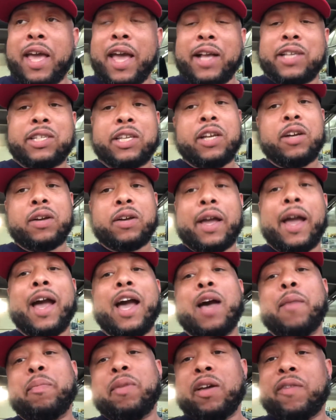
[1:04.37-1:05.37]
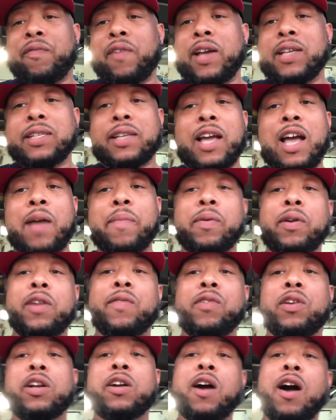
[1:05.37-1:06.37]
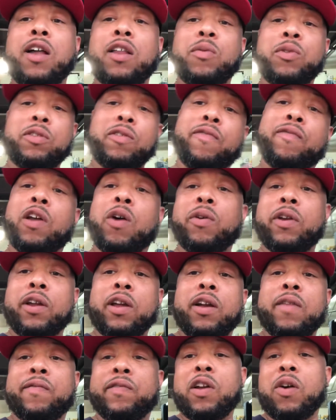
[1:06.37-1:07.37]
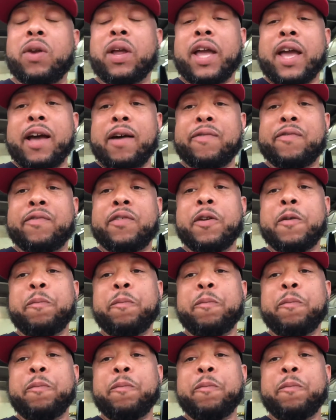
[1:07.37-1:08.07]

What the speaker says: XL cap, big face cap, what do you want to call it, with the floating F.